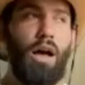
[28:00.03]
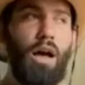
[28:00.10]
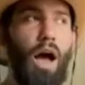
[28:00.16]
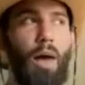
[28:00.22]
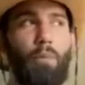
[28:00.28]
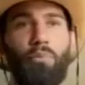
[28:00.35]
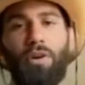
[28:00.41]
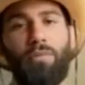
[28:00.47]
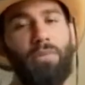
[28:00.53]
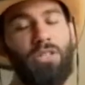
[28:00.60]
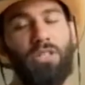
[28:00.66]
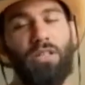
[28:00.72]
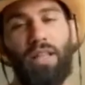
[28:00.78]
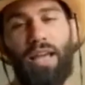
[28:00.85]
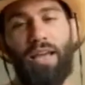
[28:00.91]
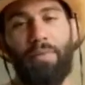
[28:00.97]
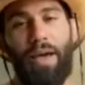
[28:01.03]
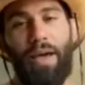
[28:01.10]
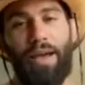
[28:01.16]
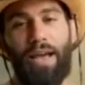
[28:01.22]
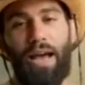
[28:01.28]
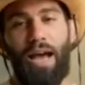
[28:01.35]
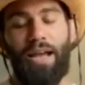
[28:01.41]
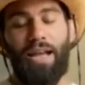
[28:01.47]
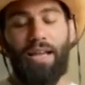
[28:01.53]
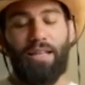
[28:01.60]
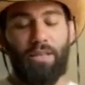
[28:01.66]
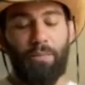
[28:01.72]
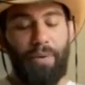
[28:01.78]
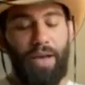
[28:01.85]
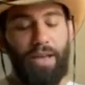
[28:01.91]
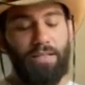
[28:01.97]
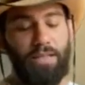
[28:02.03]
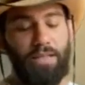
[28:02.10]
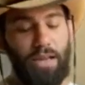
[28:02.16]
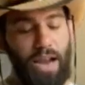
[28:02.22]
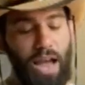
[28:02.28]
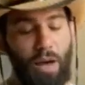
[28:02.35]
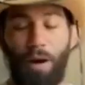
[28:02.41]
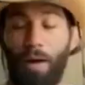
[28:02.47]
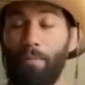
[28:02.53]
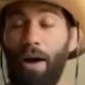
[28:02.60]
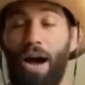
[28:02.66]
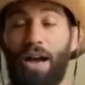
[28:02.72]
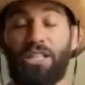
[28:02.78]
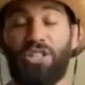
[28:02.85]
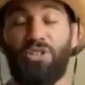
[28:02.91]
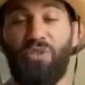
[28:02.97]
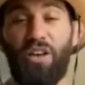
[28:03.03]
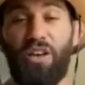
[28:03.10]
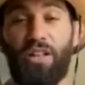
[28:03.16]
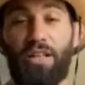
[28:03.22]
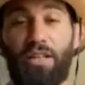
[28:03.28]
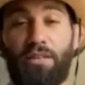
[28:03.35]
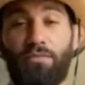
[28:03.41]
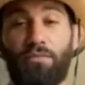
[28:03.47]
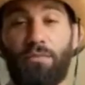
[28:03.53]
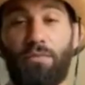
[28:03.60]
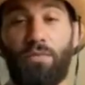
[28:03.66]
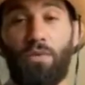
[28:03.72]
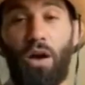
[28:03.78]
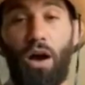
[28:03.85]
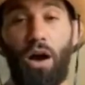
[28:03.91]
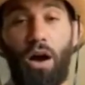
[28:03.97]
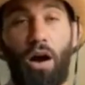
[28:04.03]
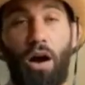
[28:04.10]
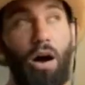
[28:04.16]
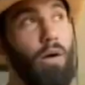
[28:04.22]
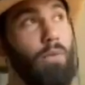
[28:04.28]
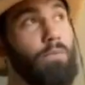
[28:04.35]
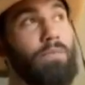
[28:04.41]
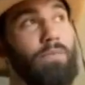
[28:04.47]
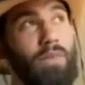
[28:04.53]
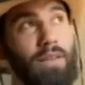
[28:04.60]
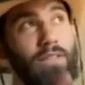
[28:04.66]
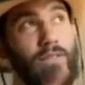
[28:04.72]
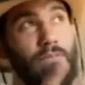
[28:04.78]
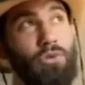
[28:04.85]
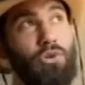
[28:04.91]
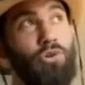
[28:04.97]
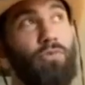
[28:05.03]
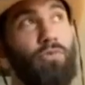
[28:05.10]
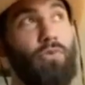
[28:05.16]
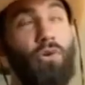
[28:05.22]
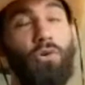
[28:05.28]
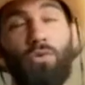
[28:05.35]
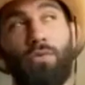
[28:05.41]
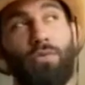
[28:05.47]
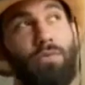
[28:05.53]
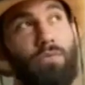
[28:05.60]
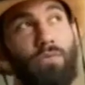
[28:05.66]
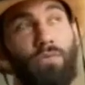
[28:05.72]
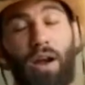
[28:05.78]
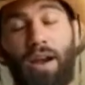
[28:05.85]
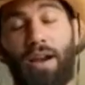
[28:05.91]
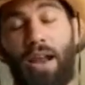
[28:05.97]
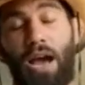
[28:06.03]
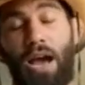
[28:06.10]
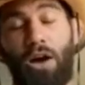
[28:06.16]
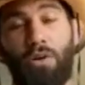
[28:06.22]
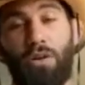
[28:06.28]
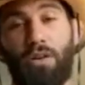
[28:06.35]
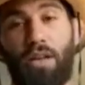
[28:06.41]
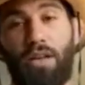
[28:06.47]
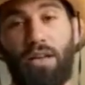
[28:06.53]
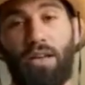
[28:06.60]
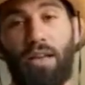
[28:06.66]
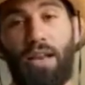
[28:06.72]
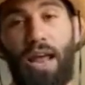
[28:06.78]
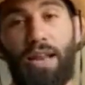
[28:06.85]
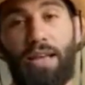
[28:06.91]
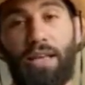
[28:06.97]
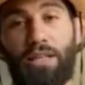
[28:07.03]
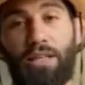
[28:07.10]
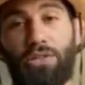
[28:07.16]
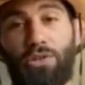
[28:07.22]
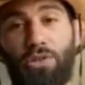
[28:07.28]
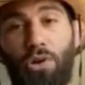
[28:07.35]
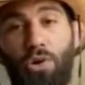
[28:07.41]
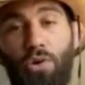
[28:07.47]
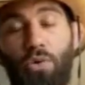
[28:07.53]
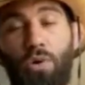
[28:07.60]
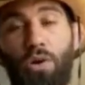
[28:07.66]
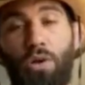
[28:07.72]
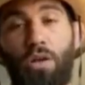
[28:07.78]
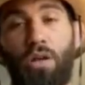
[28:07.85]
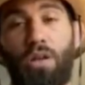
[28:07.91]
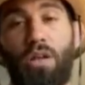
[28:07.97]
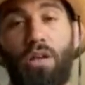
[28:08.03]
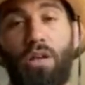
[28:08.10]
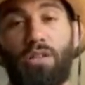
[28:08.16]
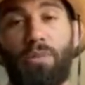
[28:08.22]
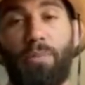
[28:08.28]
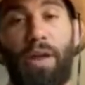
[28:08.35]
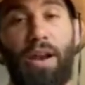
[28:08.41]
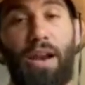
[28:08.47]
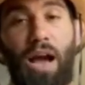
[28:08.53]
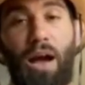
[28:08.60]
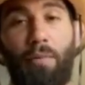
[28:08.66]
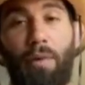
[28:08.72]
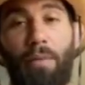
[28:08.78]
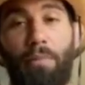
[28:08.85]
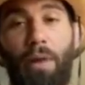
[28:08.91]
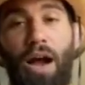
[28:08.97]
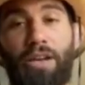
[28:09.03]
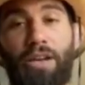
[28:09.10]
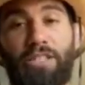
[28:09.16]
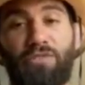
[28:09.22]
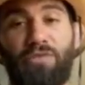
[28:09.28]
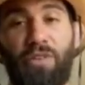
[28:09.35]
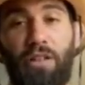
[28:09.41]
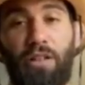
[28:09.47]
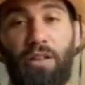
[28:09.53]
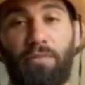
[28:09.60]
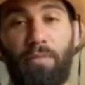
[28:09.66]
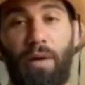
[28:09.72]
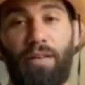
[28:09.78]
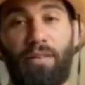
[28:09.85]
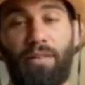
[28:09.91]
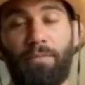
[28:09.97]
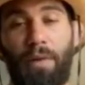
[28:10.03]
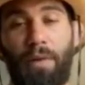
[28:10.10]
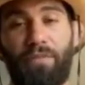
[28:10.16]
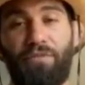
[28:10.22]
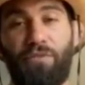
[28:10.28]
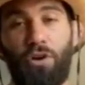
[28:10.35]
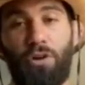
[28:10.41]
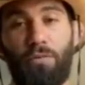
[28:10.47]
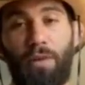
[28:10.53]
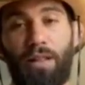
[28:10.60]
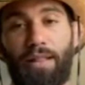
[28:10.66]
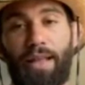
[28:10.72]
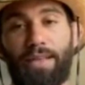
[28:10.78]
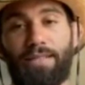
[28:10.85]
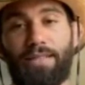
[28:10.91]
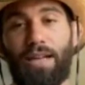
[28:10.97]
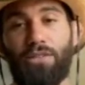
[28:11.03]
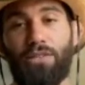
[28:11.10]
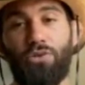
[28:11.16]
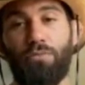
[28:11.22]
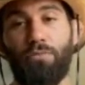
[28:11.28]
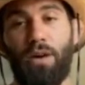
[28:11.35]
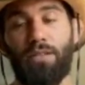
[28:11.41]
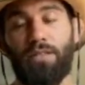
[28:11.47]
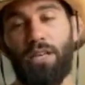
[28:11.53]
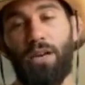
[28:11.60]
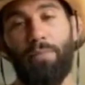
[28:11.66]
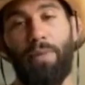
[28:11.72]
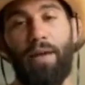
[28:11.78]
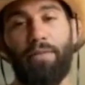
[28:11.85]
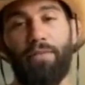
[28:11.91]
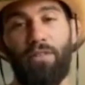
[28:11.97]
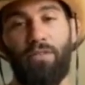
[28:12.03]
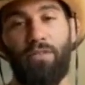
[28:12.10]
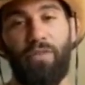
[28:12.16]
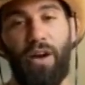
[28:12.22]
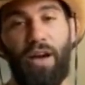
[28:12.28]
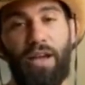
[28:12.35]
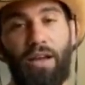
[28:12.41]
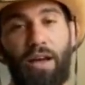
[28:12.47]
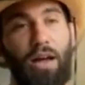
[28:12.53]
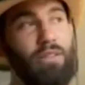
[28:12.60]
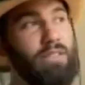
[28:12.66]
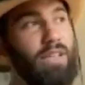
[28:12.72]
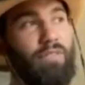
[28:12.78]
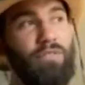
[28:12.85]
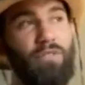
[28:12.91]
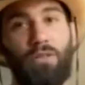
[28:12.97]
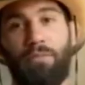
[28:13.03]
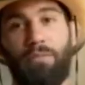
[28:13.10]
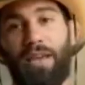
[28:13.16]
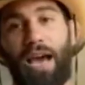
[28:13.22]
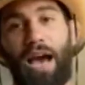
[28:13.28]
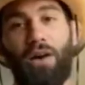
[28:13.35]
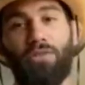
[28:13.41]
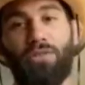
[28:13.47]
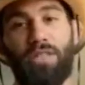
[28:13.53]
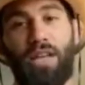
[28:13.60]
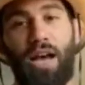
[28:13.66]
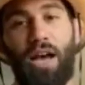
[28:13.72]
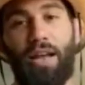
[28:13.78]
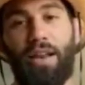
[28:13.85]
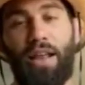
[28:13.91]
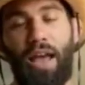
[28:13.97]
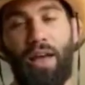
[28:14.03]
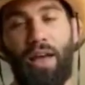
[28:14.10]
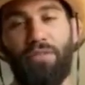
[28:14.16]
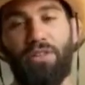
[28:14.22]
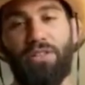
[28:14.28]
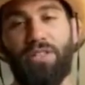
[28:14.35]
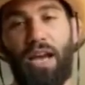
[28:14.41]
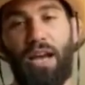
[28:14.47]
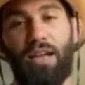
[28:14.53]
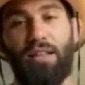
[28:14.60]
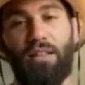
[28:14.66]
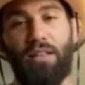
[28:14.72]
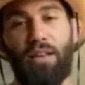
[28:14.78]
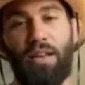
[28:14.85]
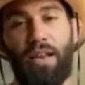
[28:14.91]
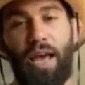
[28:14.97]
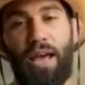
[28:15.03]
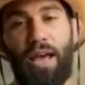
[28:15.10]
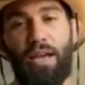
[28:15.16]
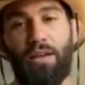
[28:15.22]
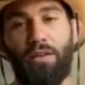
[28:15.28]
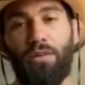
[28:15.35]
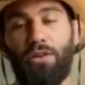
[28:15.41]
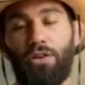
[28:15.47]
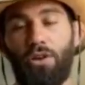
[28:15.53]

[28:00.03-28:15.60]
I'm pretty much a laid back guy. It depends on how my body's feeling. It's beautiful right now in Connecticut. So depending on how my body's feeling, if my foot or my leg's not too busted up after the fight, I'll definitely be outside every second of the day,